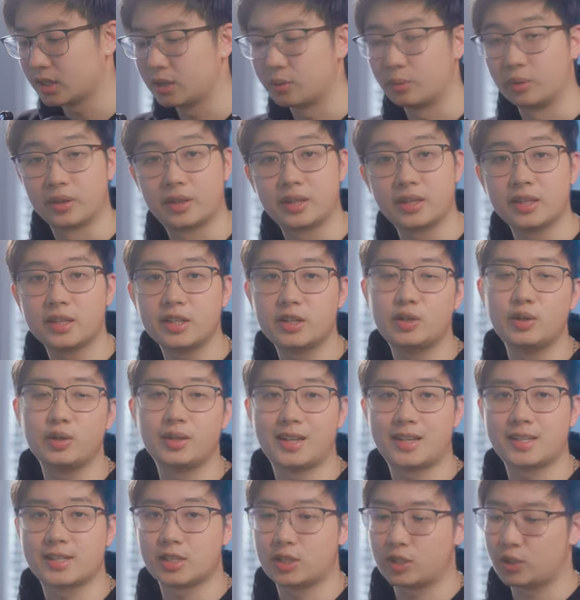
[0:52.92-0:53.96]
Within the
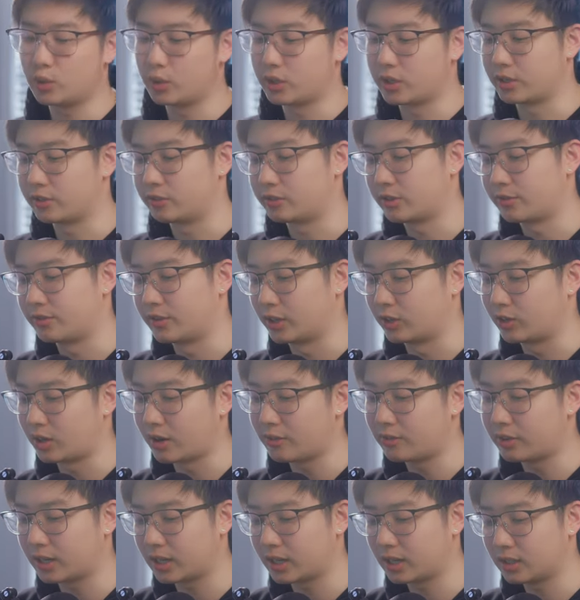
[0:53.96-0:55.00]
2,250
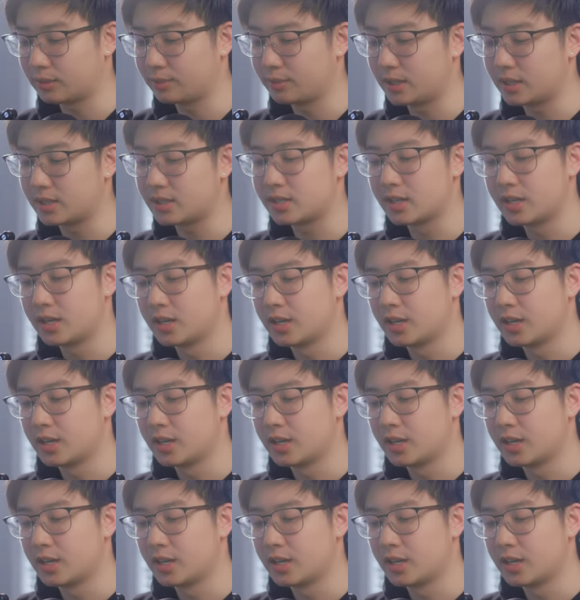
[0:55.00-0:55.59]
graphic elements,